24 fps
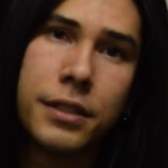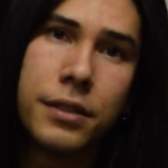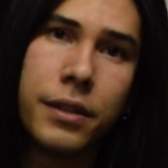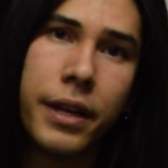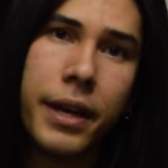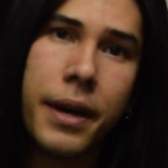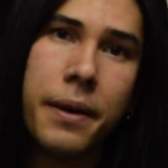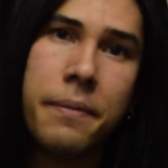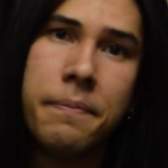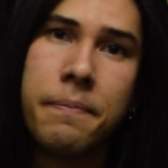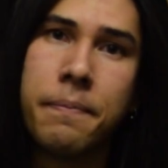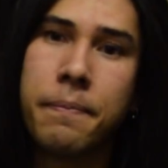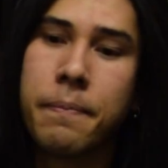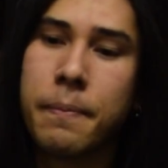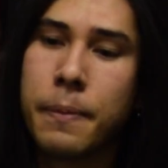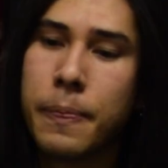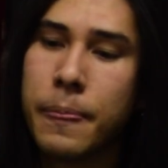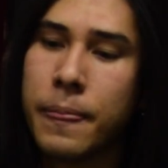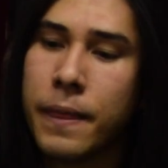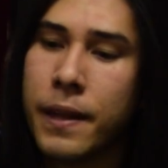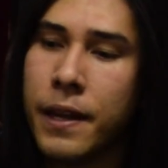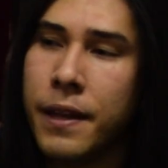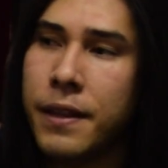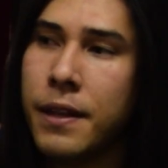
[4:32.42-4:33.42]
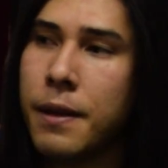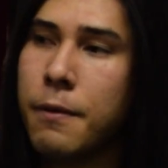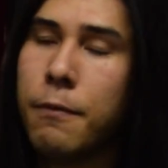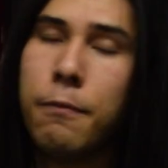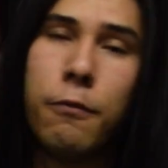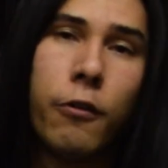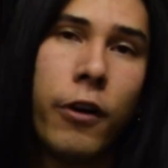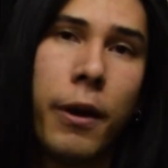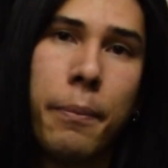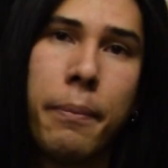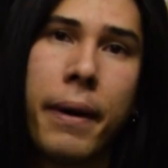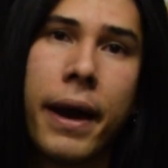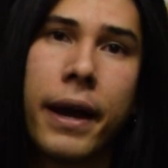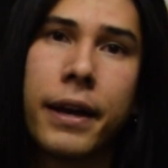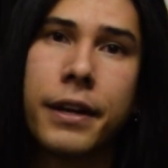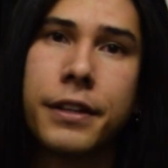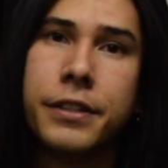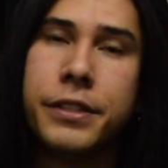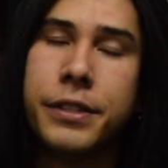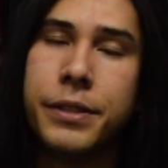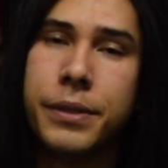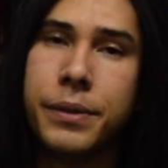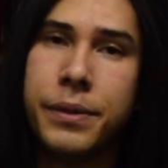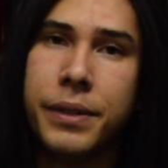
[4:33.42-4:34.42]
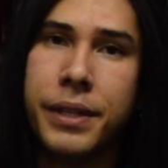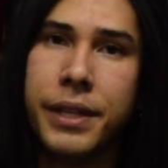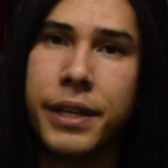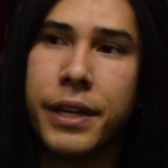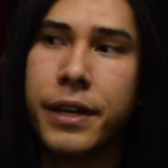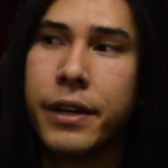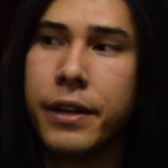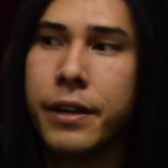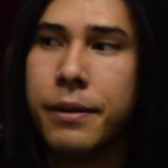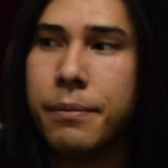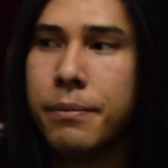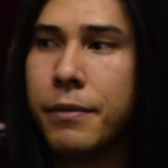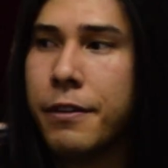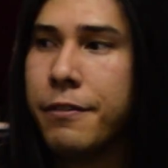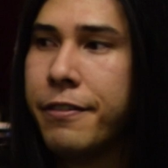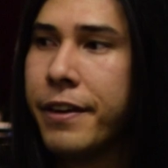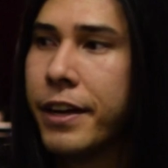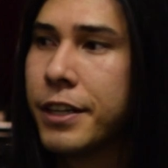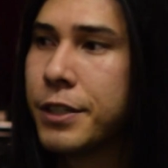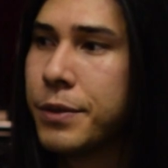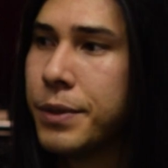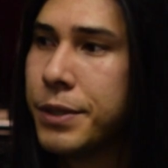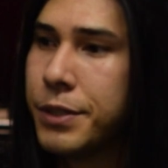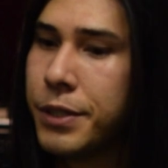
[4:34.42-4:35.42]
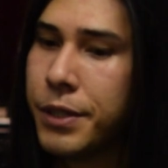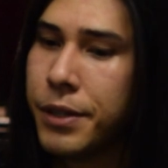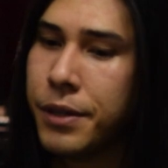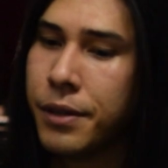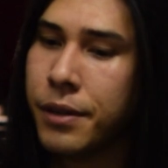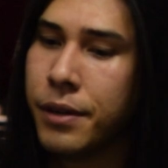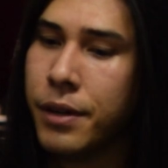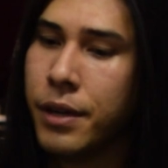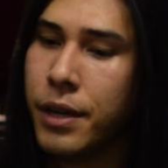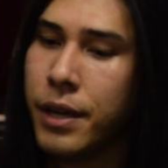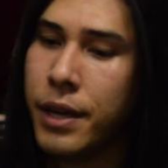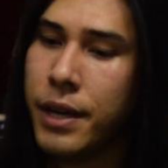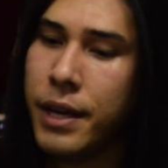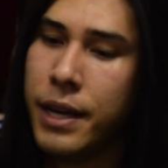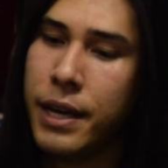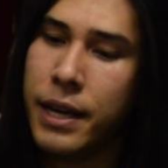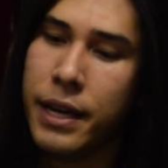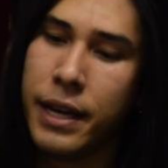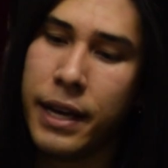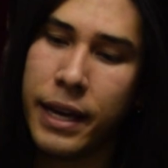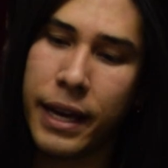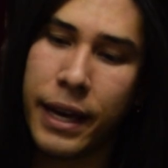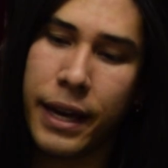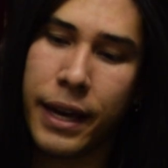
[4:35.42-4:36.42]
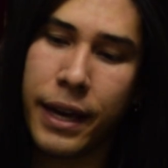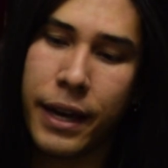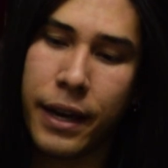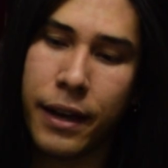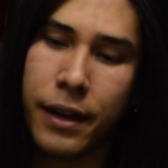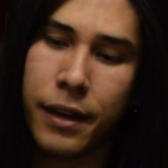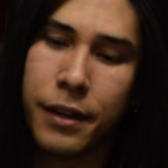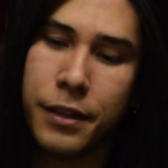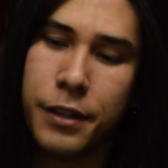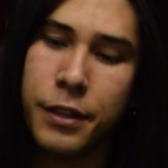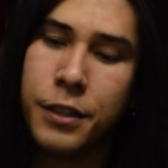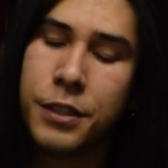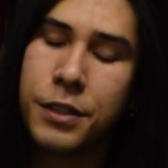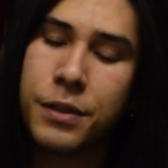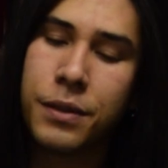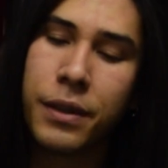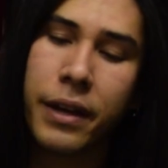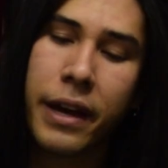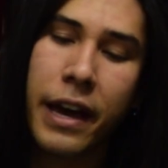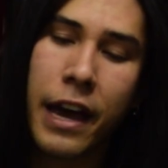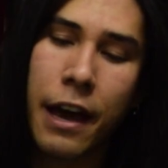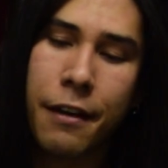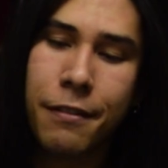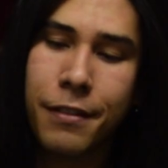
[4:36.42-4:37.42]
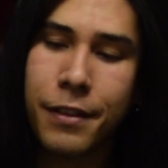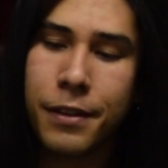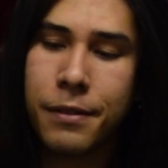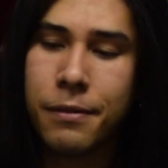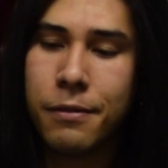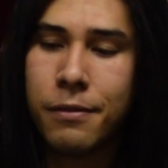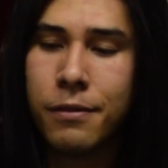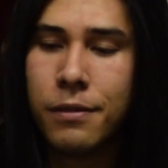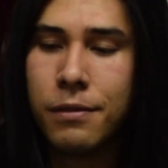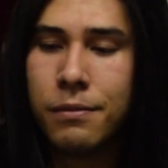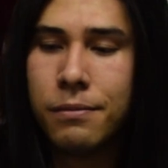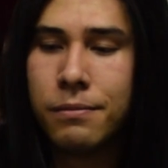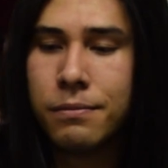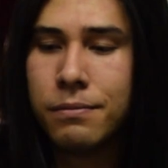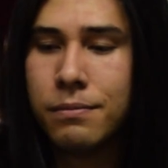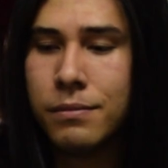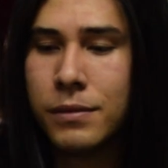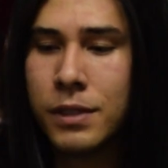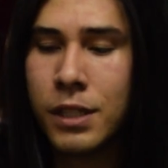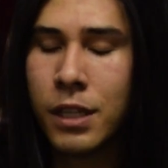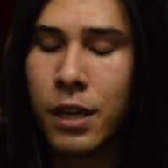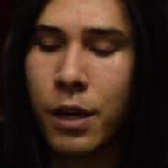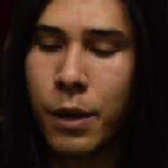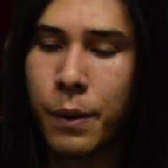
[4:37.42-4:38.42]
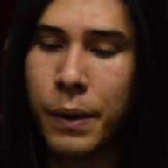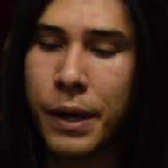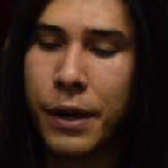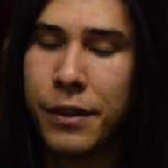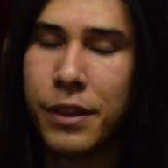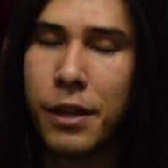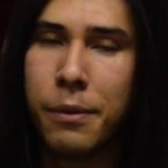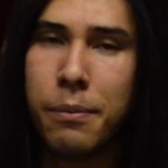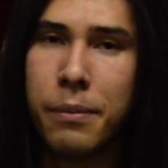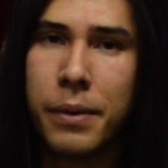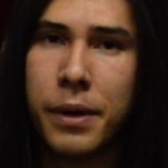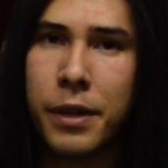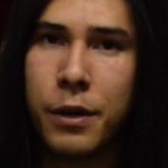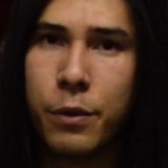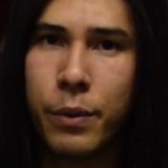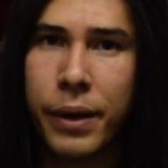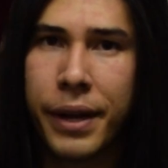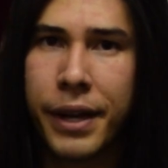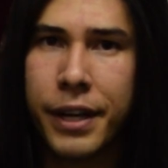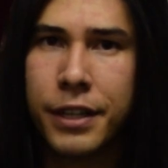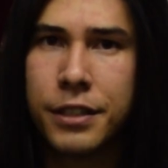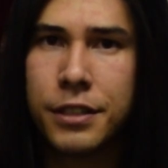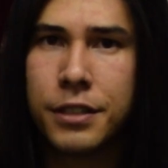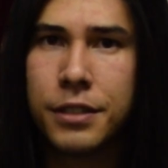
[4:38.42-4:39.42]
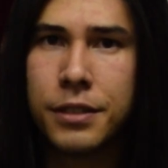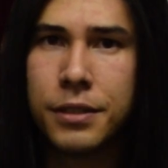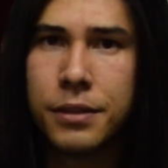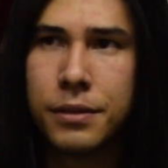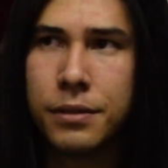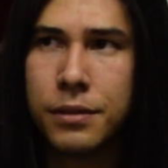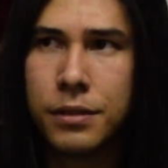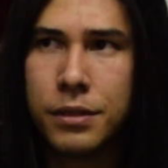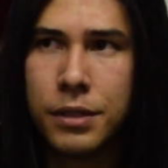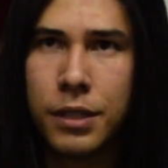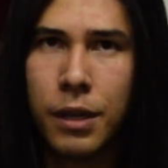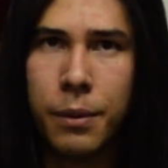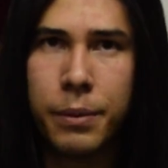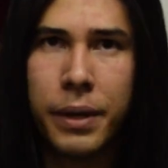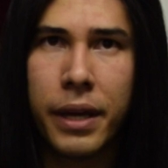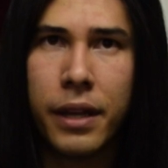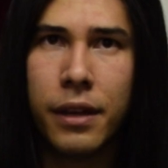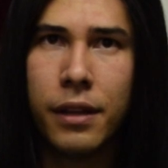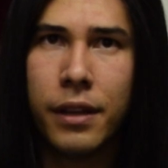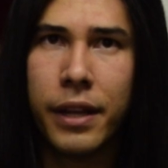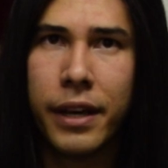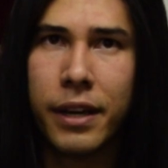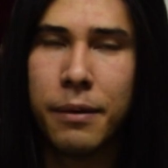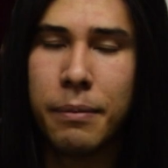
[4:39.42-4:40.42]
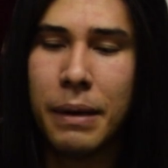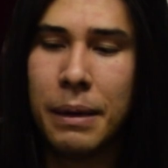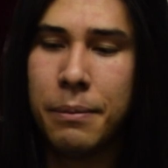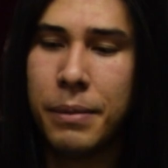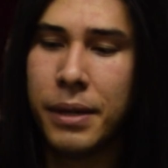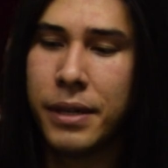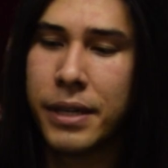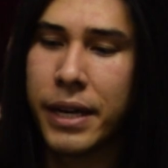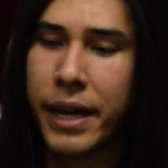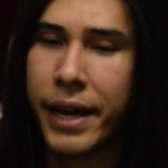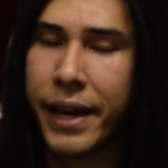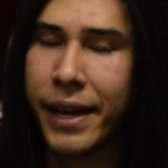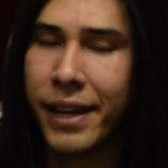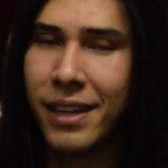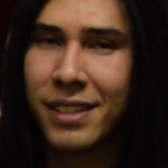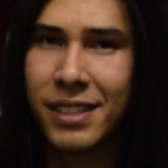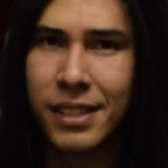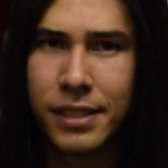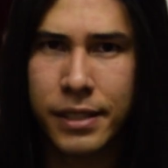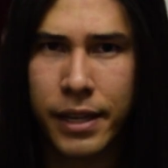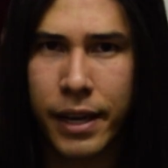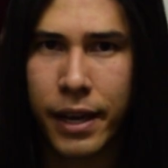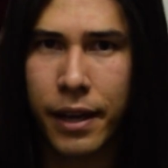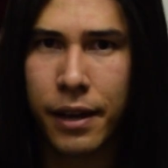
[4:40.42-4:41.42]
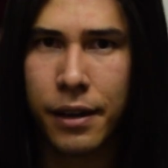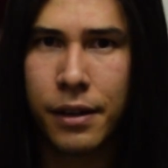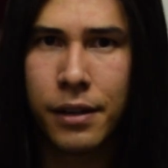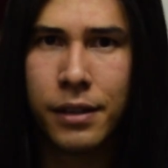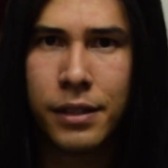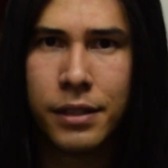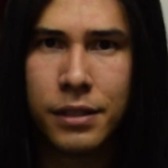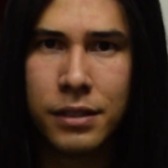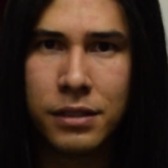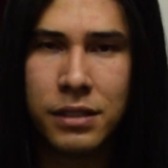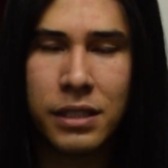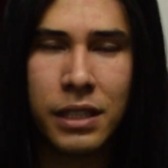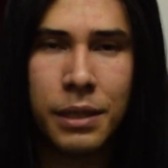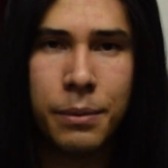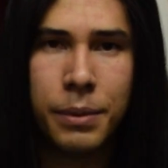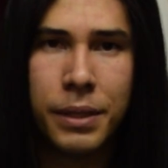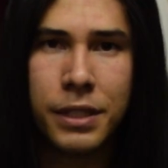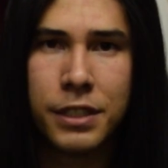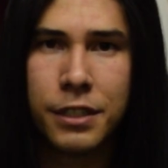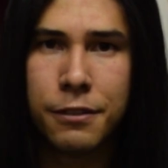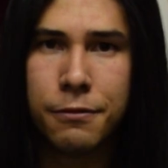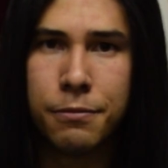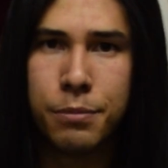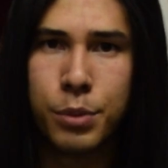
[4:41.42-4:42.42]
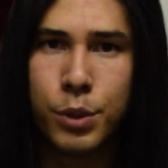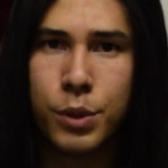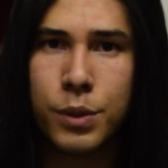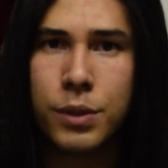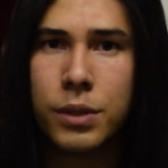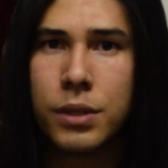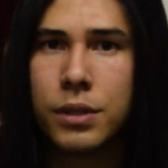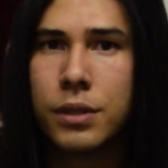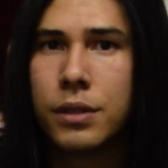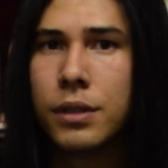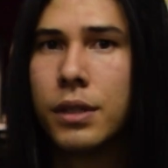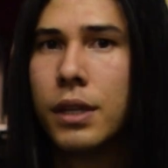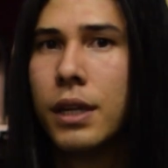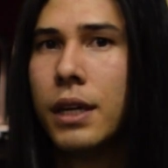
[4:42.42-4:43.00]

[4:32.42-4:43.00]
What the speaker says: delay, and then right back to the effects return. And usually I have it around the mid-range, so I'm getting like maybe 9 to 10 dBs of boost.